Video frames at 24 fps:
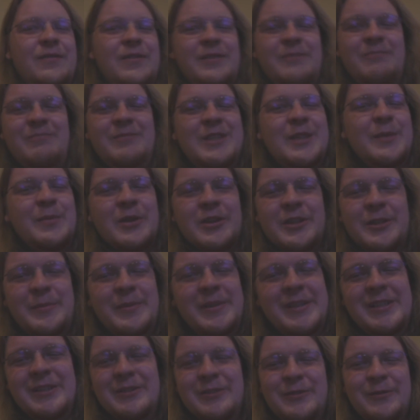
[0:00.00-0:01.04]
even supposed to
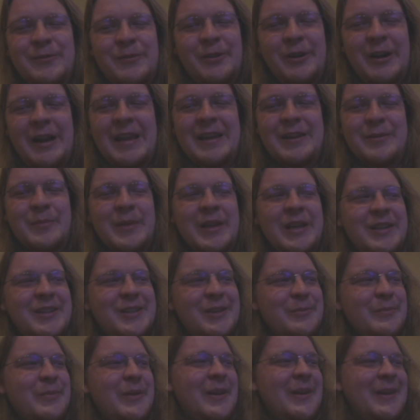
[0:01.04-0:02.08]
be used for
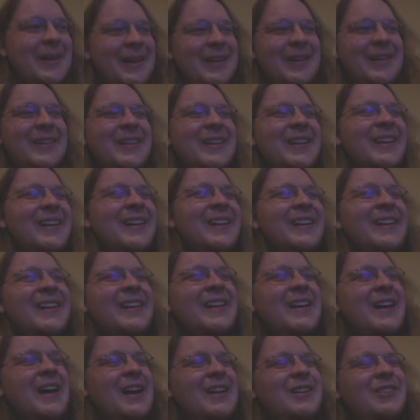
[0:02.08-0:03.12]
animation, but
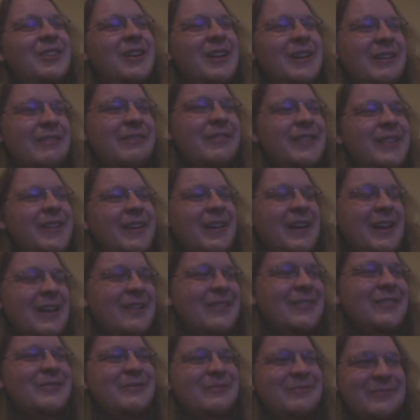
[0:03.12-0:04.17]
I draw everything
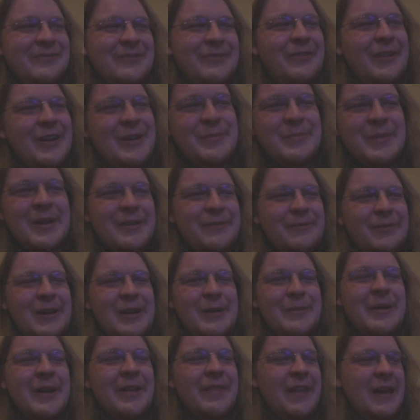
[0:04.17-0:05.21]
out frame by
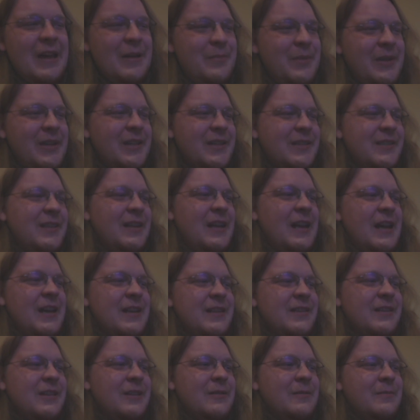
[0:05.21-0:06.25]
frame on that because it
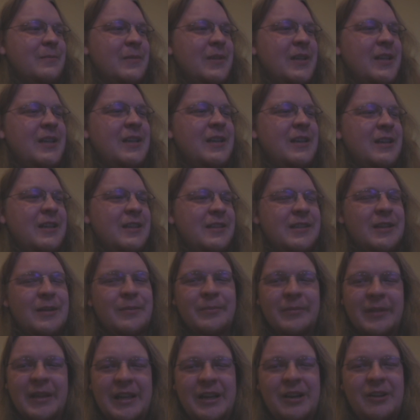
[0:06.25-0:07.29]
has
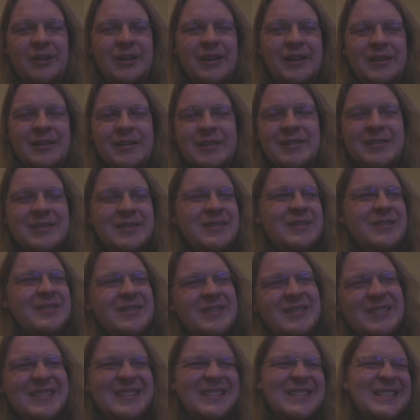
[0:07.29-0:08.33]
some layering,
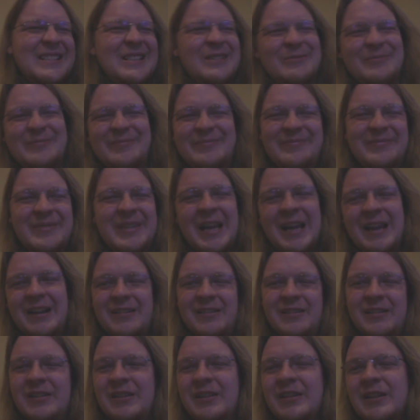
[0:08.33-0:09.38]
some kind
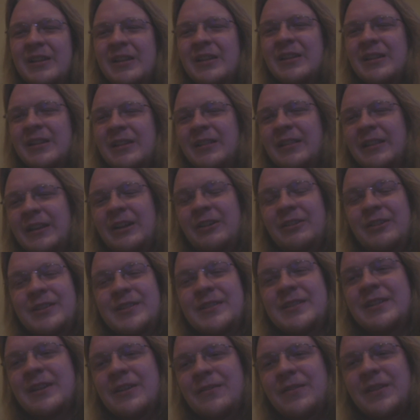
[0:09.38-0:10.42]
of layering
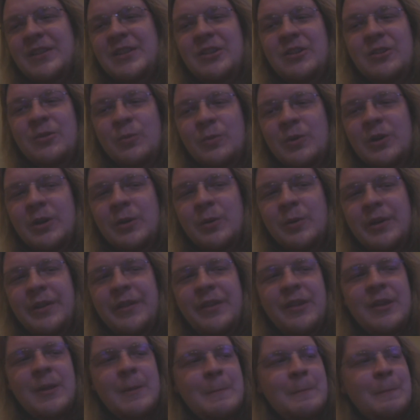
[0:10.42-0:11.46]
stuff that you can work
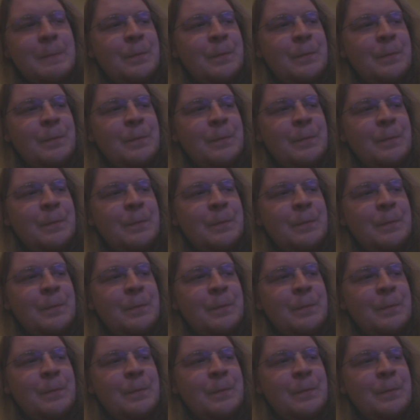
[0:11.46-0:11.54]
with.